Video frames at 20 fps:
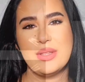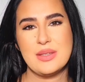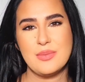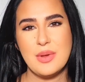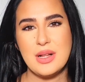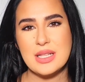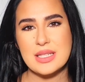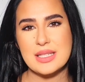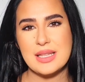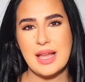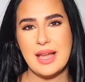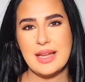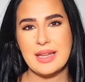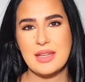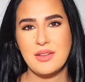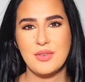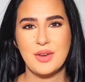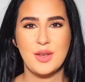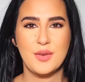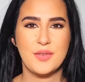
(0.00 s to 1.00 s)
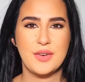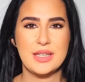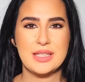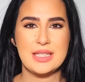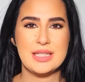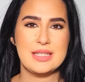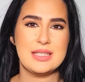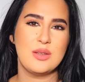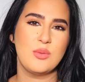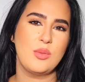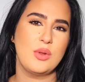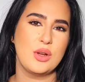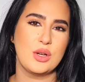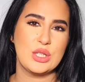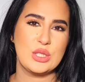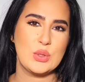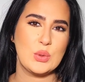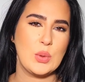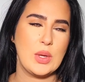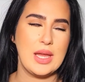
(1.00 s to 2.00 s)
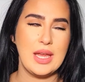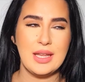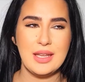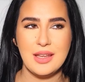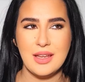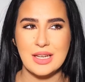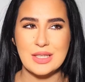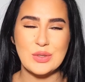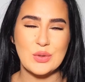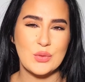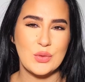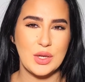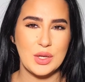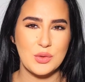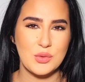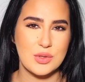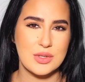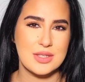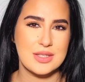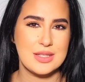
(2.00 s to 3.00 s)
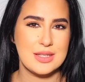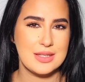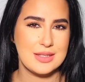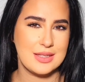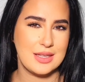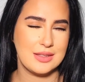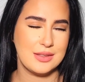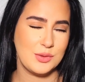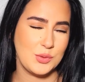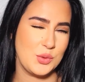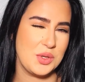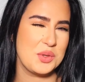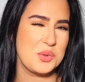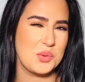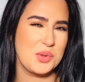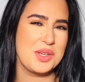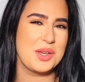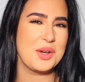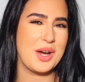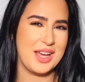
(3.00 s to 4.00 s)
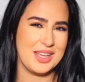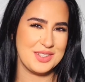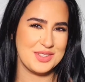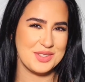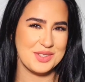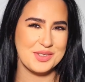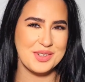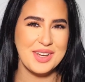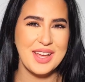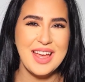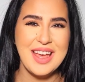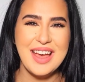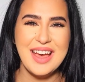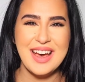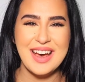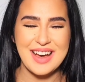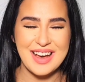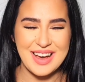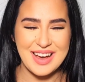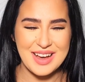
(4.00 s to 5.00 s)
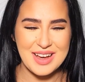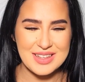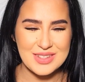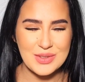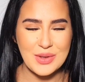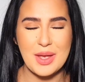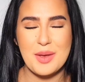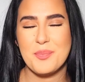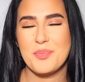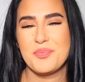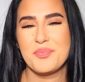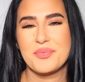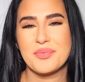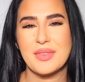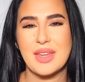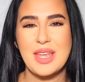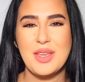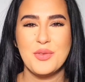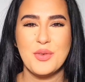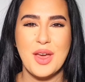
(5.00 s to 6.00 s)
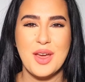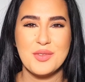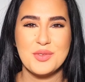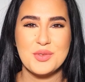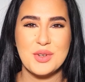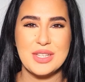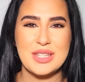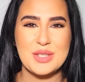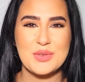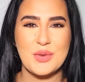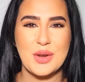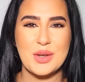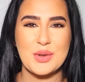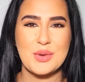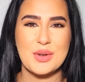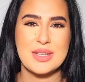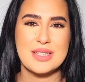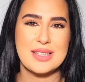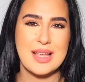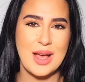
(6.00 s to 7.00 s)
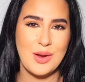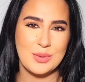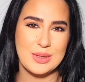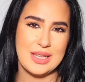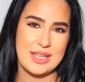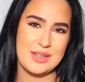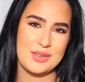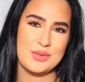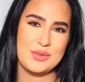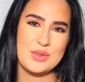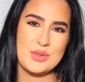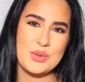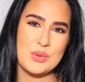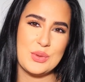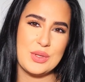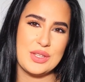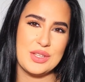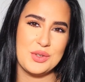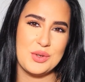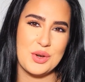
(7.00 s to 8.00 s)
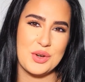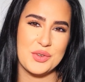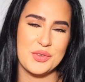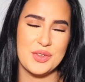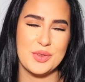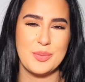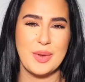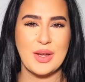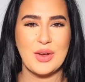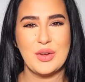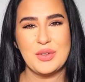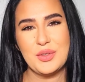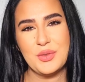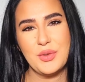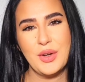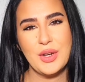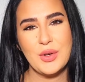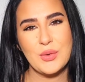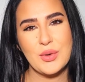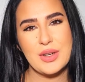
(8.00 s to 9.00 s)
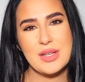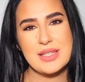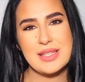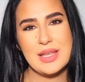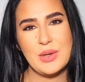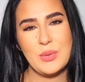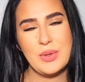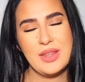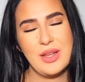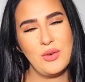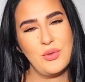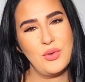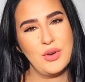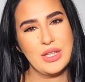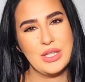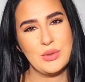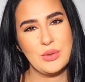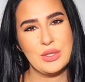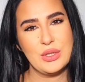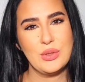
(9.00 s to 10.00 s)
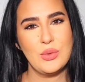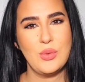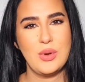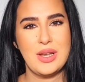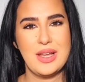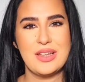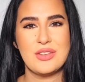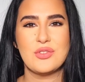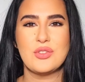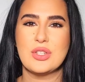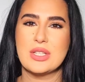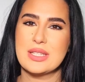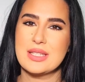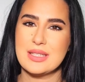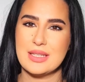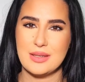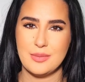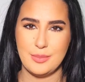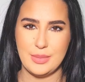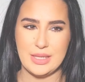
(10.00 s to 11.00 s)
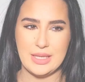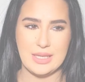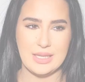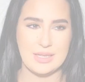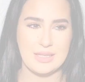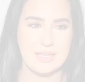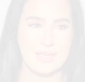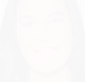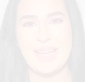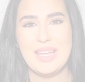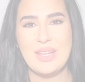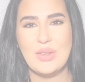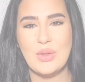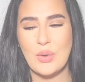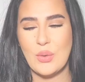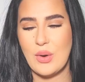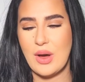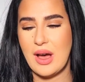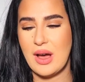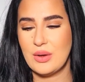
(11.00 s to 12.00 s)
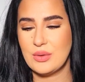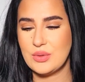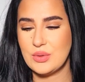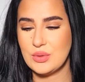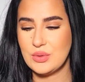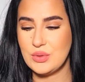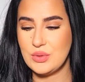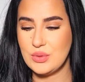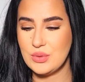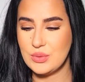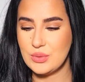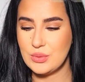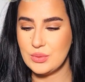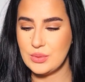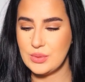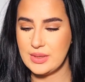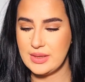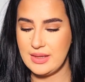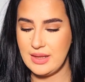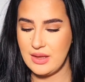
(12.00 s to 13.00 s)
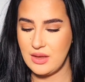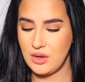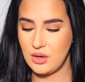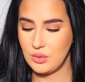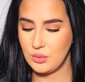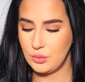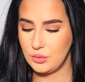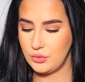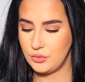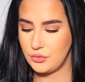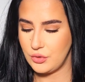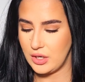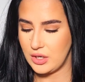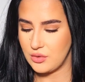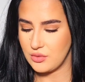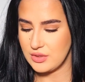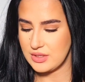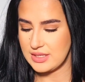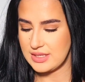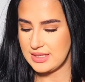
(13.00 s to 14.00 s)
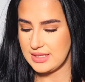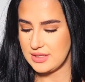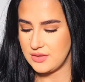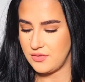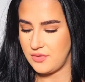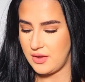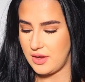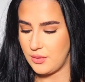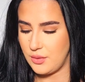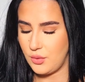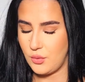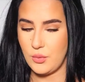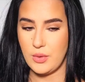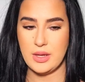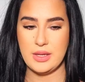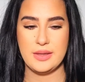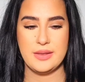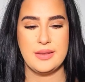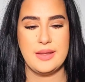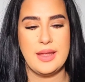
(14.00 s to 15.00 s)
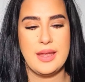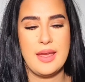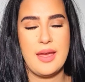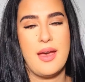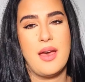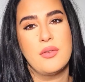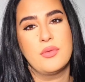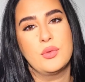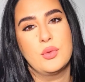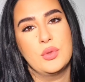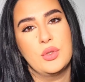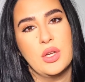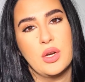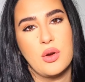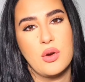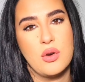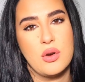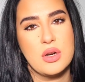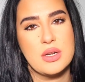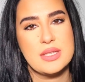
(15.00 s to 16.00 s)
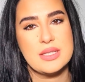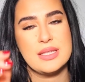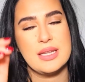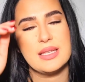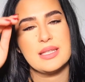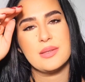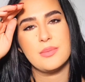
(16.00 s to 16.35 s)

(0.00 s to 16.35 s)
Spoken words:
it smells like, if I find it similar to any other fragrances, and wink wink, I do. So yeah. If you have tried this fragrance, I would love to hear your feedback on the fragrance, and without further ado, let's just begin. They know how to do their oud fragrances very well. They have oud accords that